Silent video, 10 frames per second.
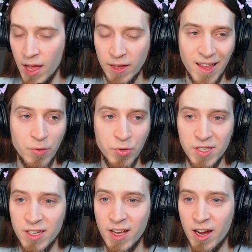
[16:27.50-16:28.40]
Now you
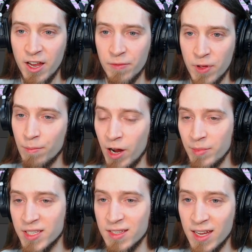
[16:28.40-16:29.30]
see I have by
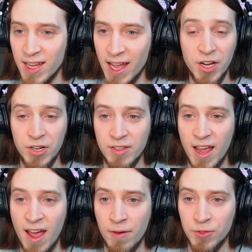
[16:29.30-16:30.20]
mistake added it
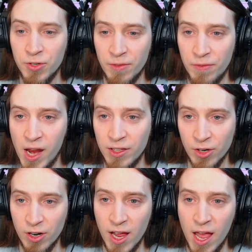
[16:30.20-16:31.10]
after the fader,